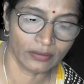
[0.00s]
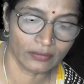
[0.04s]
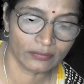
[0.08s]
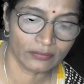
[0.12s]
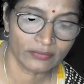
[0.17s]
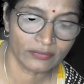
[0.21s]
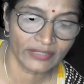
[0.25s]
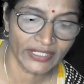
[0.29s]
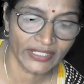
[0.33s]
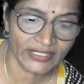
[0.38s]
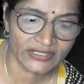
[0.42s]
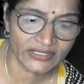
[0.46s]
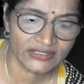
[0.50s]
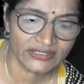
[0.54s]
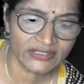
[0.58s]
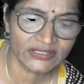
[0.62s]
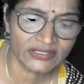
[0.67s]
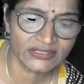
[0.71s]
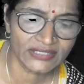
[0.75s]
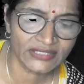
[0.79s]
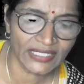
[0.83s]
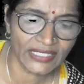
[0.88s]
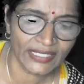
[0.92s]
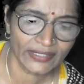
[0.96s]
Next is
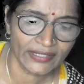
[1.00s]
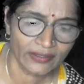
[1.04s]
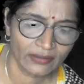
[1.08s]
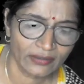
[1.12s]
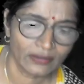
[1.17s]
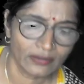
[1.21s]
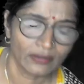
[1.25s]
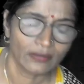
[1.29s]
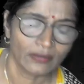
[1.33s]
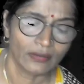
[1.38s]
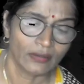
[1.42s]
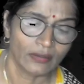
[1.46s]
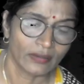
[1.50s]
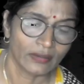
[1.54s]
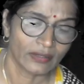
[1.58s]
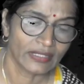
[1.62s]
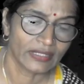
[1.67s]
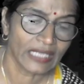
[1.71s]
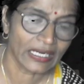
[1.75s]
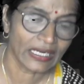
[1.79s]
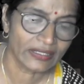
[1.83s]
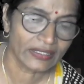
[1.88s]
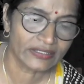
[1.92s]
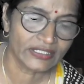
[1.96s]
that
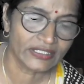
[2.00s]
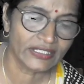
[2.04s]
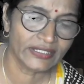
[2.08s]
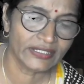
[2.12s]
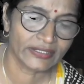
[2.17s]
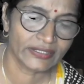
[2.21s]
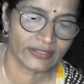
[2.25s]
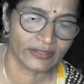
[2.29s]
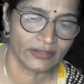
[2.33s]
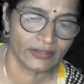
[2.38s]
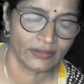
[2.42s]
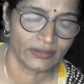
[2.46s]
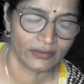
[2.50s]
ductility.